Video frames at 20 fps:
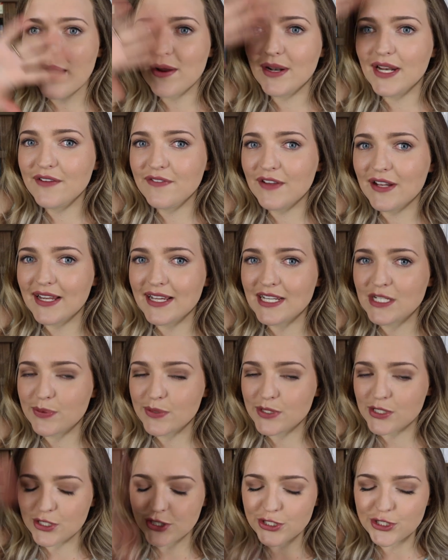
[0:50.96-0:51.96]
I'll leave a link
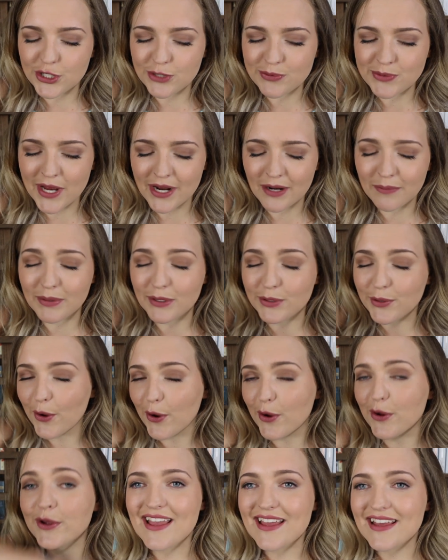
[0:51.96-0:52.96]
to his YouTube channel
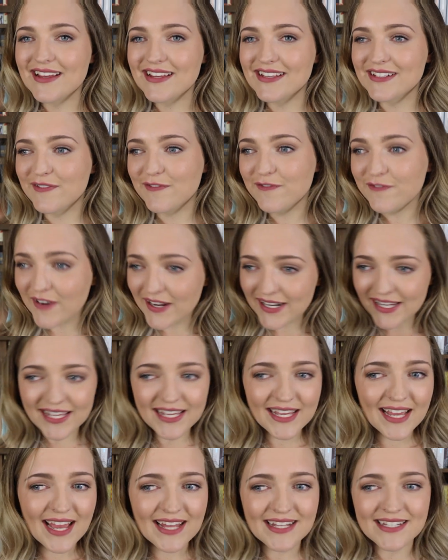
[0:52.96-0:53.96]
below. He is
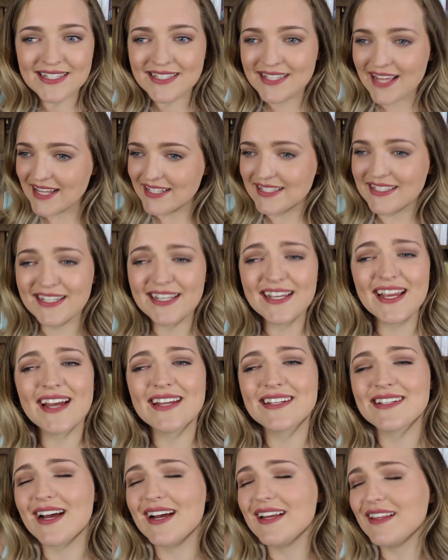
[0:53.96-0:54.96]
funny and sassy
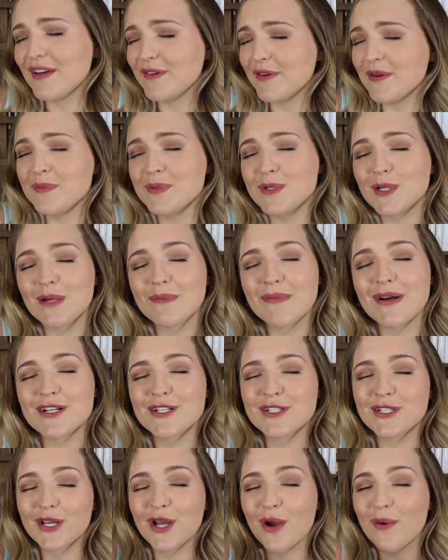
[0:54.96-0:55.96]
and I love him so
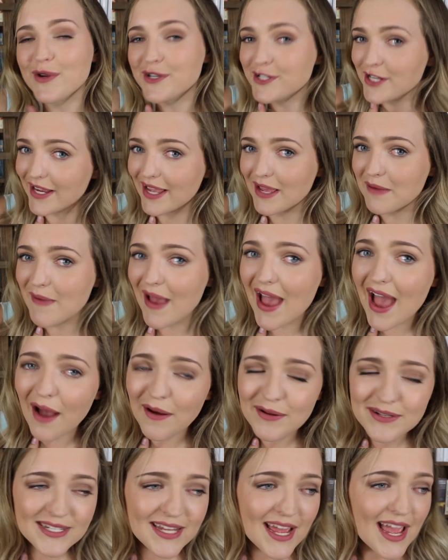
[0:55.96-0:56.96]
much, so go and check him
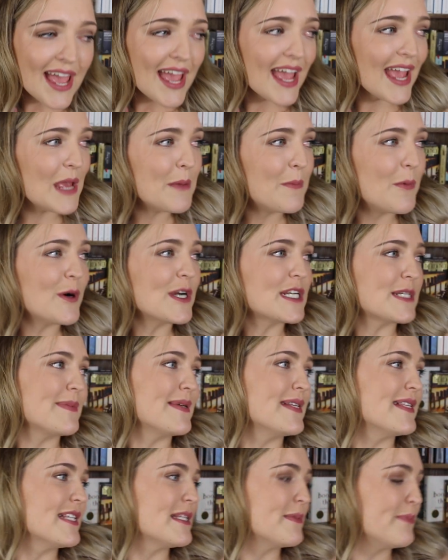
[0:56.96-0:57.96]
out. He bought
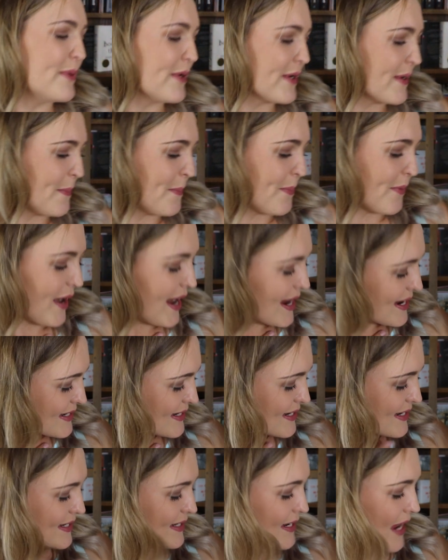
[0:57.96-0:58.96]
me this book,
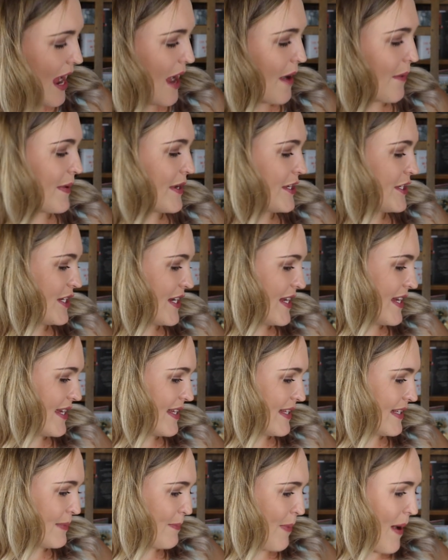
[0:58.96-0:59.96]
Branded, which
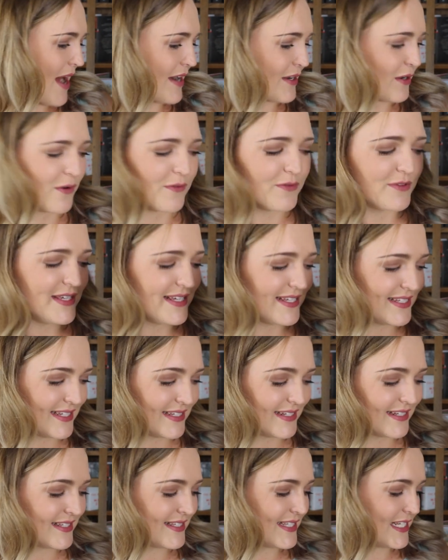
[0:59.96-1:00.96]
is part of the
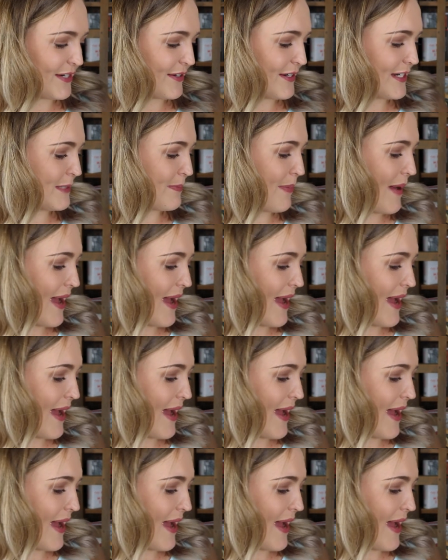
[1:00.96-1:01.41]
Sinners series